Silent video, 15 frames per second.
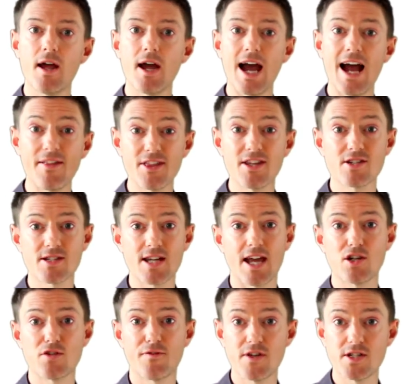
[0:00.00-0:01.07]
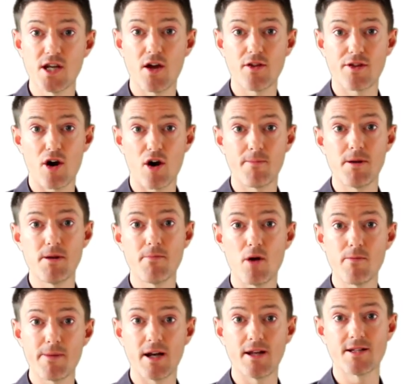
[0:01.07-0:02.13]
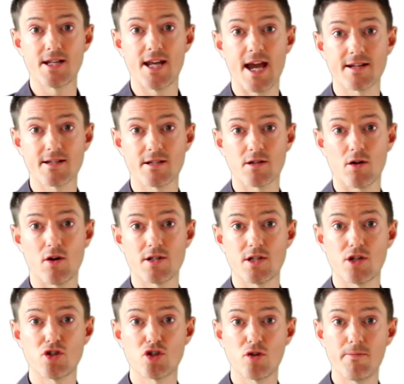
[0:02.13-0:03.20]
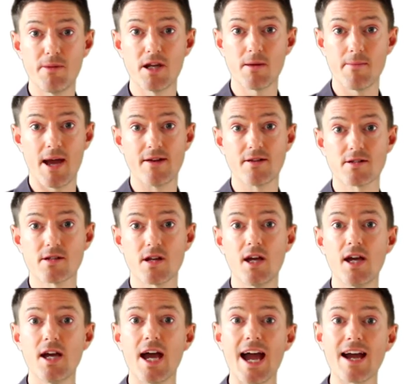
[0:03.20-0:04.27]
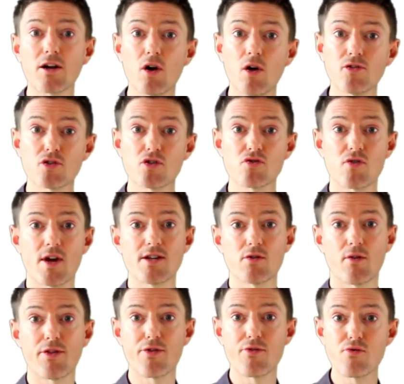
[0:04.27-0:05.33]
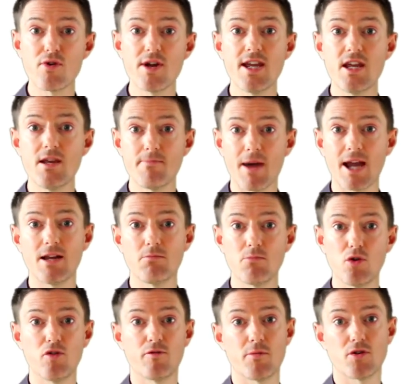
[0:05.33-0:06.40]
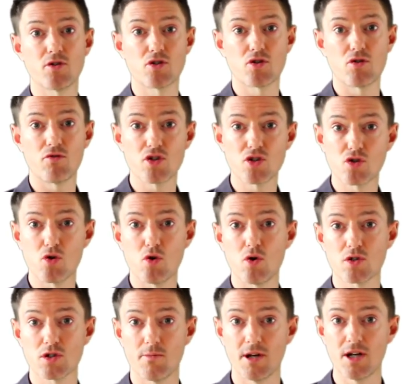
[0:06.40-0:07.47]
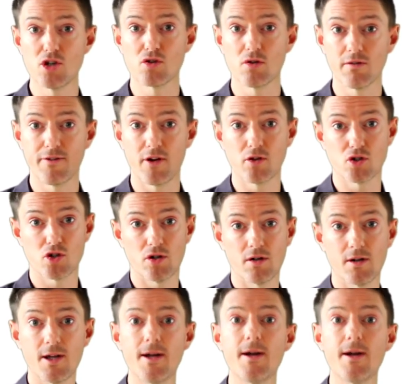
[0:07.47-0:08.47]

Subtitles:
At this stage, physiotherapy mobility exercises should be commenced and concentrate on 3 main movements to restore some initial function.